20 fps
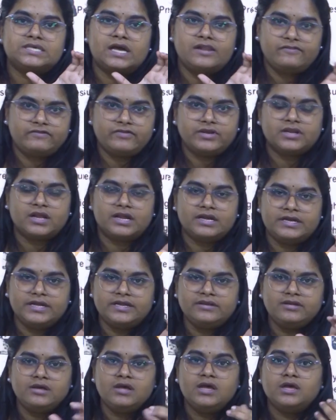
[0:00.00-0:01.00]
sulfur
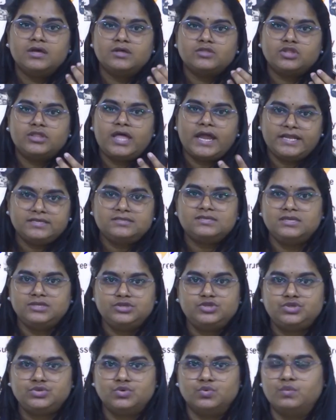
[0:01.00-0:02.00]
content. So that is the
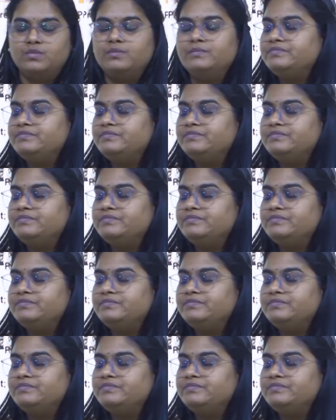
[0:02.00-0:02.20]
issue.